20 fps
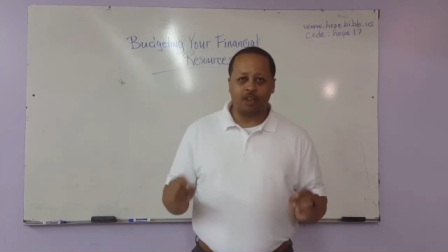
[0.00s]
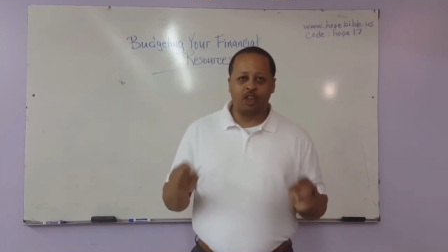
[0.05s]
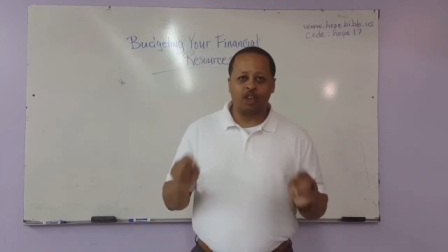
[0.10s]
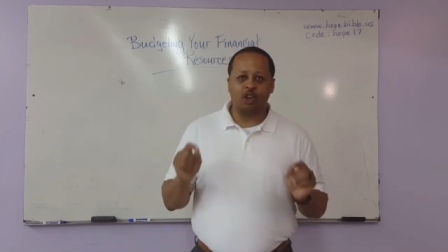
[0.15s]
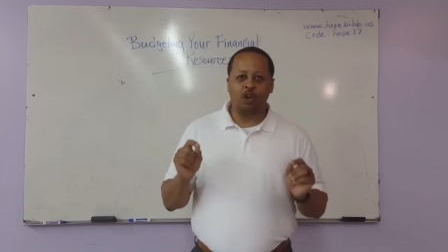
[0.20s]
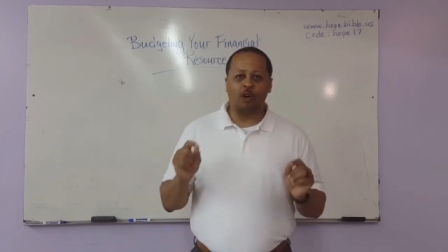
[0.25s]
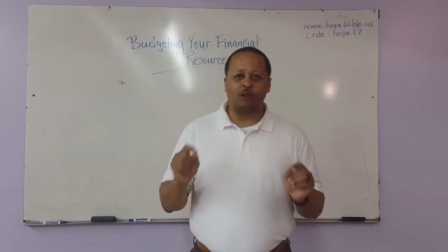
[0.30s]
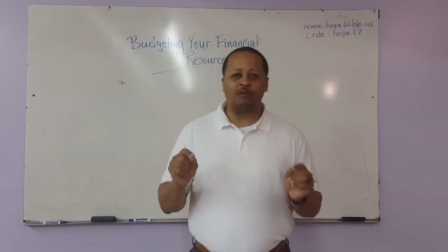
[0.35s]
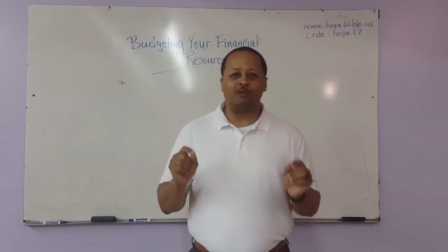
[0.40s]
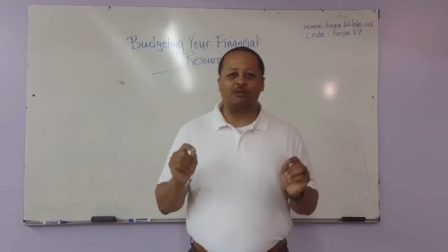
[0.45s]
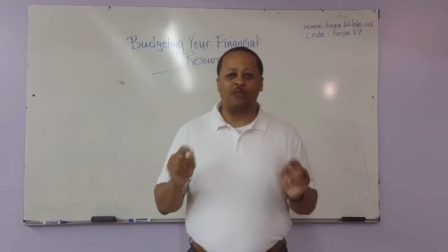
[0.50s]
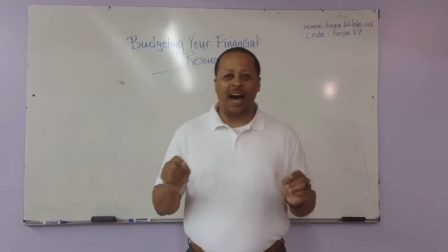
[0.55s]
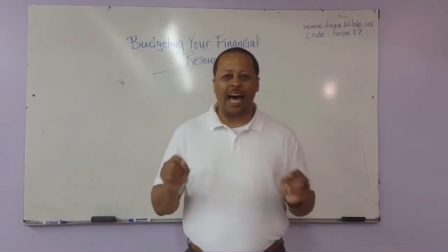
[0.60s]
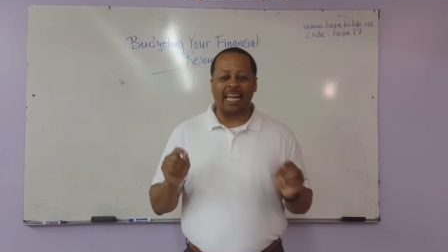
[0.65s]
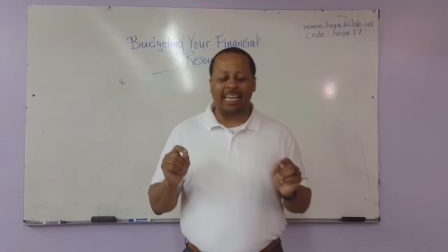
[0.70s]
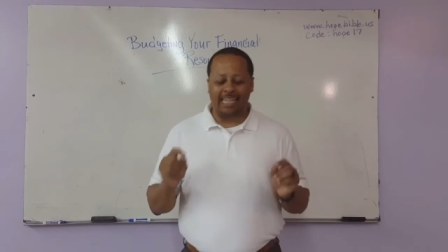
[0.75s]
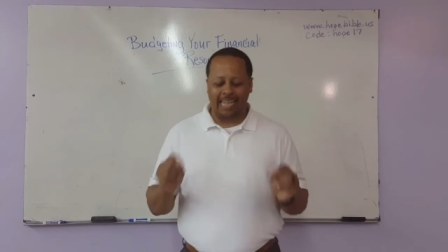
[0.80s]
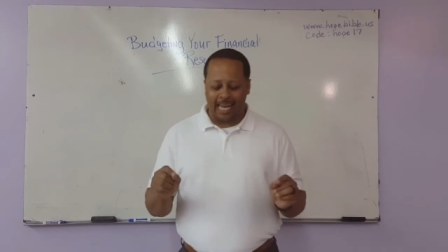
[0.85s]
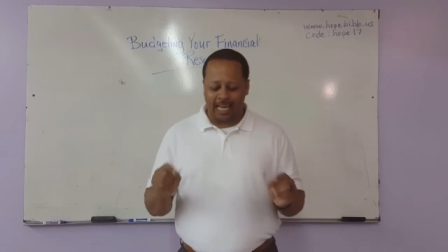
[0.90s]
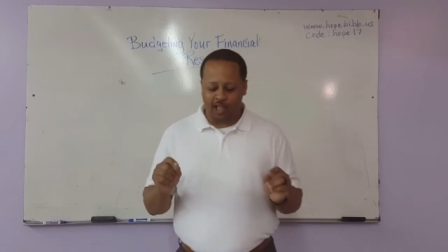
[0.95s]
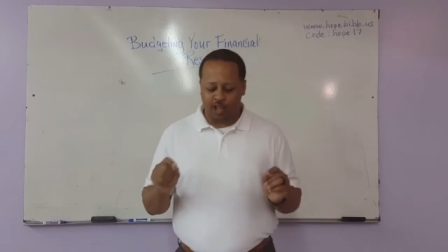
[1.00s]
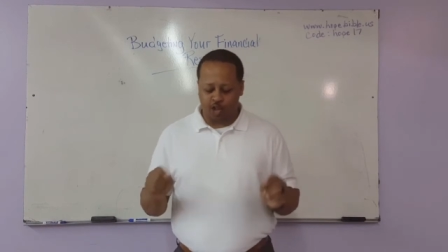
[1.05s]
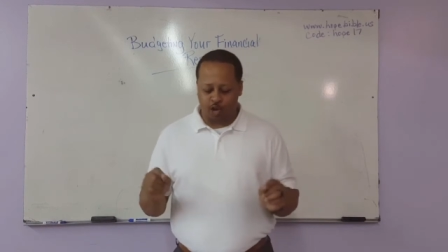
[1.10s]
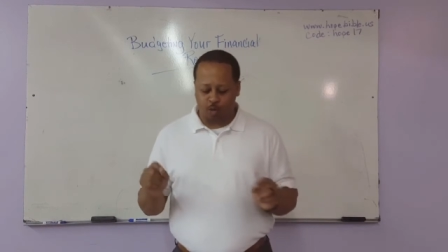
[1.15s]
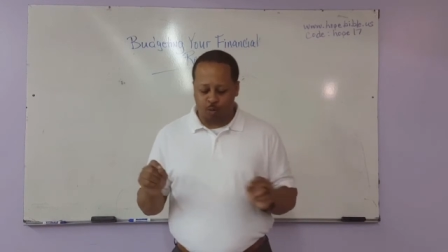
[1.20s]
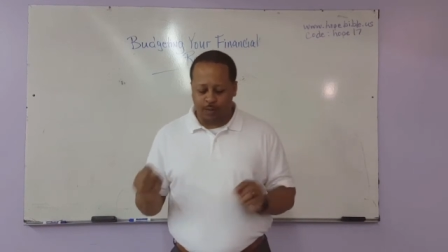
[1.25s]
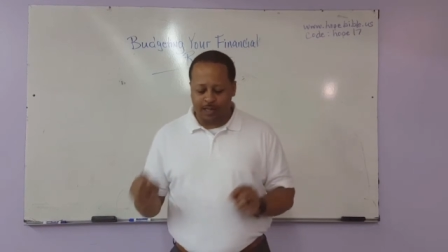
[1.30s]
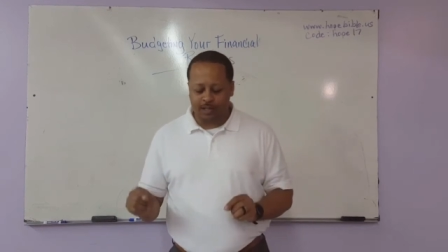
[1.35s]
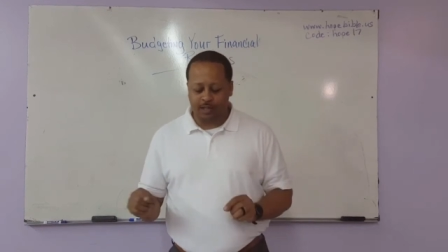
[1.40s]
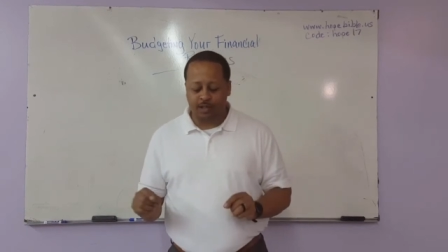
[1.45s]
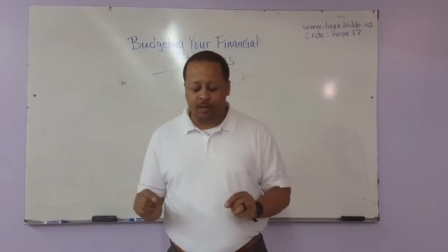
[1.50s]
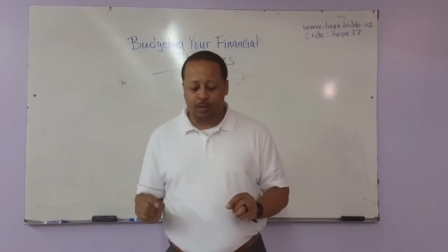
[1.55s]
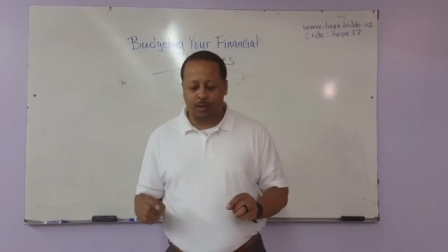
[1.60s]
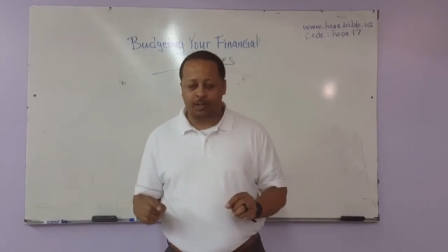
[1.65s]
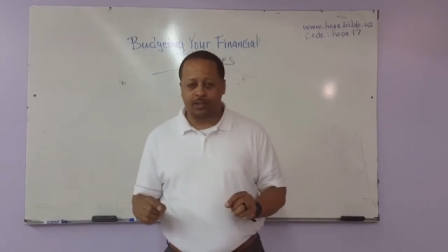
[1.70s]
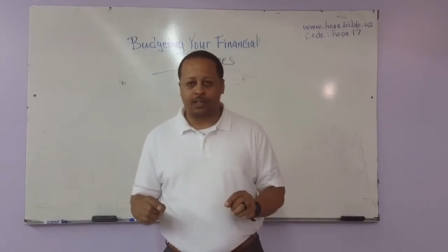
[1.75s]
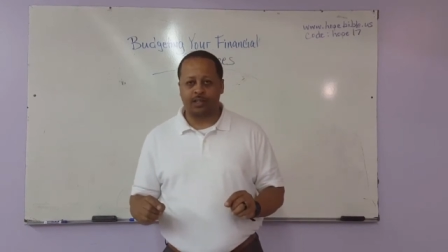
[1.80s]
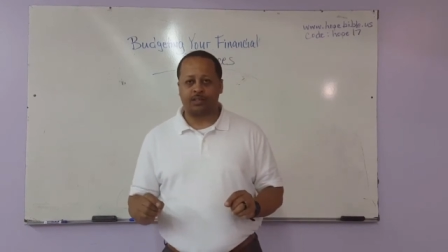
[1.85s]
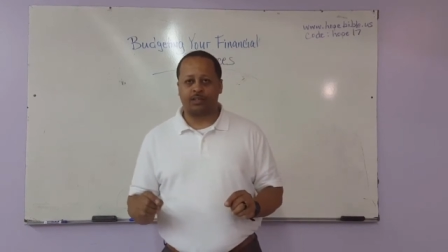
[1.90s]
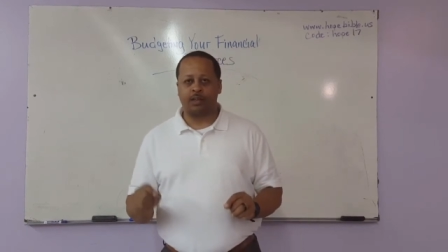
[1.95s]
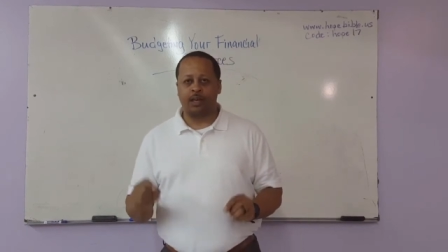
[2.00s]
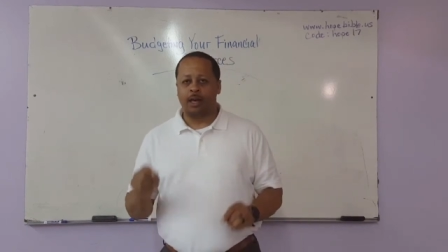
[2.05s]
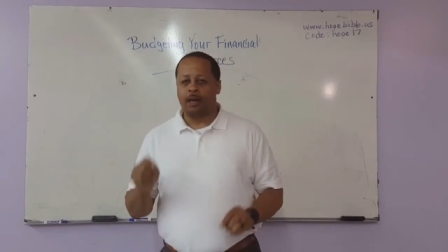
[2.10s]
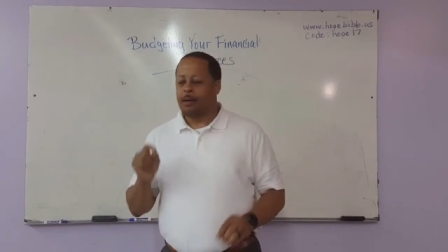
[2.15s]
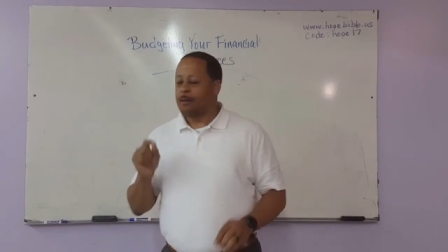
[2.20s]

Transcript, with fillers: your financial resources.